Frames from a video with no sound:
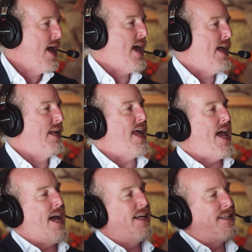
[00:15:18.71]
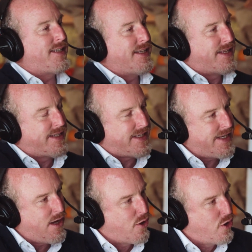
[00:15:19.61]
And as the
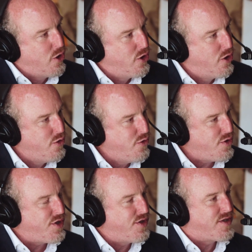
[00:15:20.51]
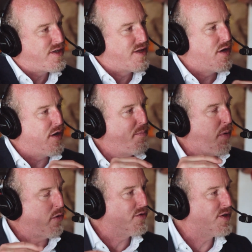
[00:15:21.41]
cell loses the
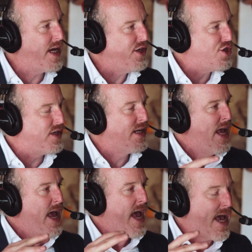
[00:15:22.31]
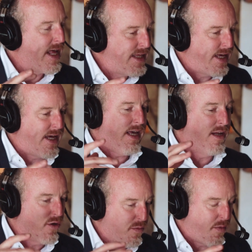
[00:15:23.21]
polarization and the
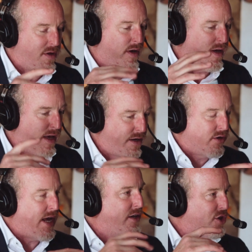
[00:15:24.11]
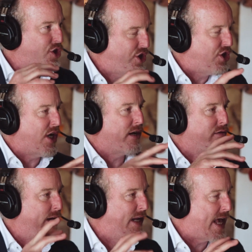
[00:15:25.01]
inner energy
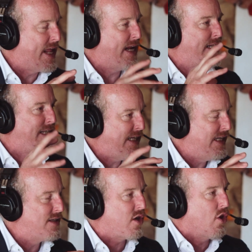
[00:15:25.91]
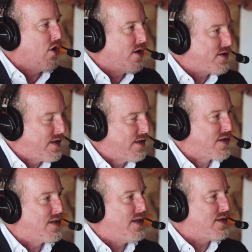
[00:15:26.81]
generating NAD is lost
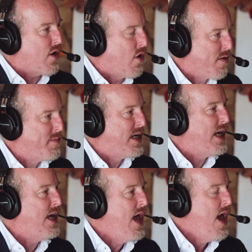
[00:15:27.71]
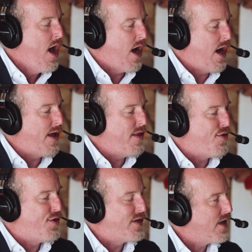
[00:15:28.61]
its harmony,
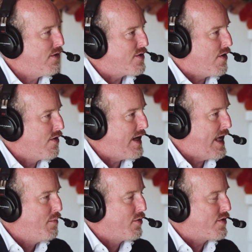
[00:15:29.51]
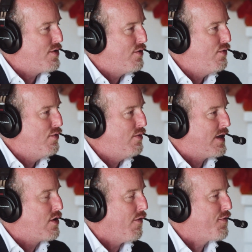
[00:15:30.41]
the cells aren't able to
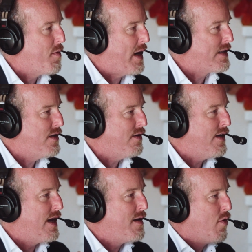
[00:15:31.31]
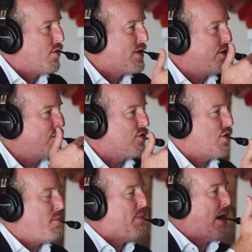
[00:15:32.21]
engulf the bacteria anymore. They just
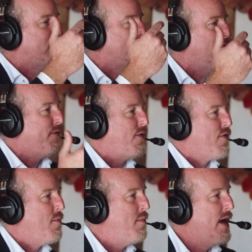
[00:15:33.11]
sort of bounce off of them.